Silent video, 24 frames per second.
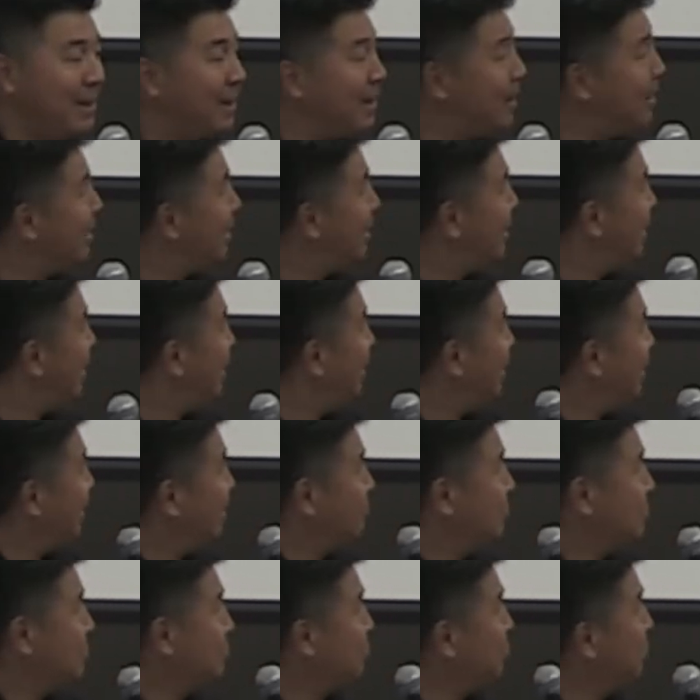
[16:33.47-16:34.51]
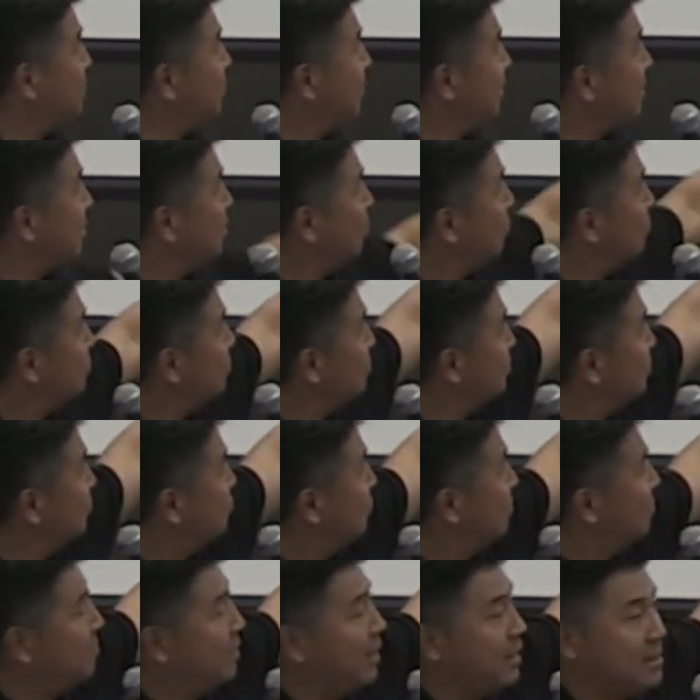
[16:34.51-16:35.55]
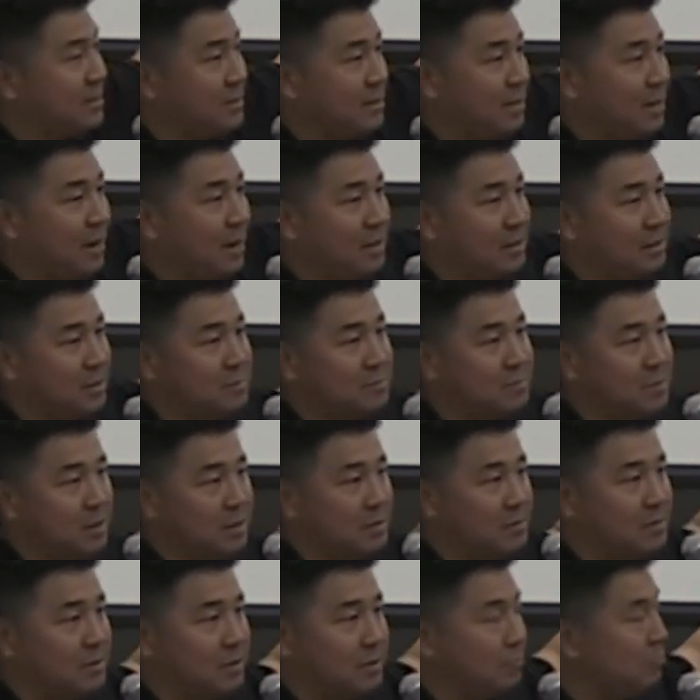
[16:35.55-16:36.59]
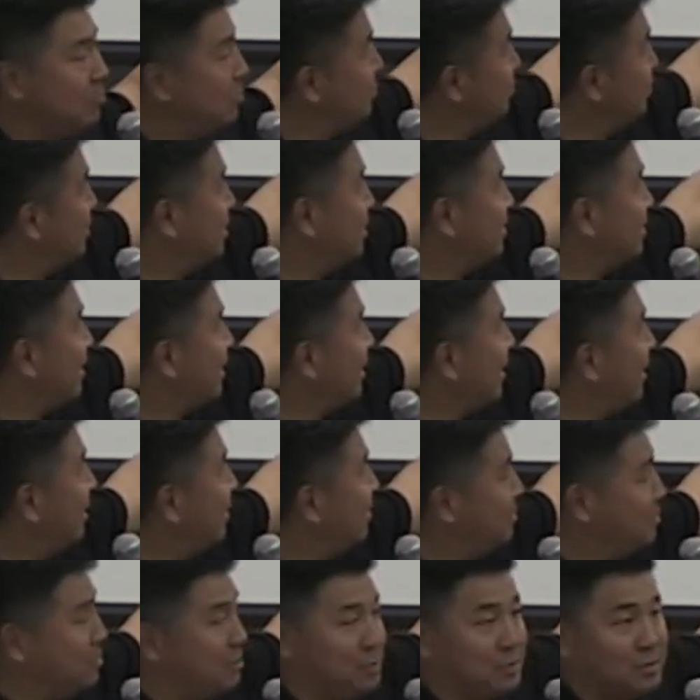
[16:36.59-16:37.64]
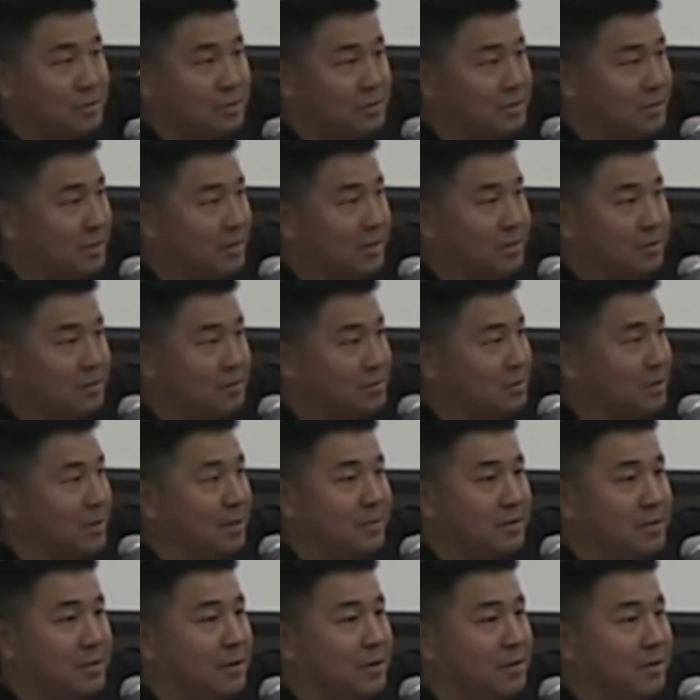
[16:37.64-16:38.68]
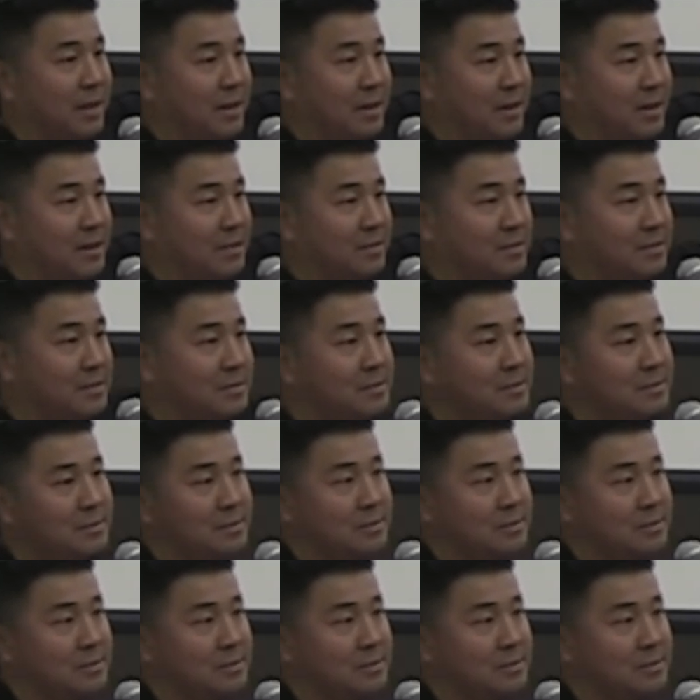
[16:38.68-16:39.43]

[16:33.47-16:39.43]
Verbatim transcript: Uh, it, was, it would have been closer to swim back to the island, but once you get that island, you see there's nothing on that island.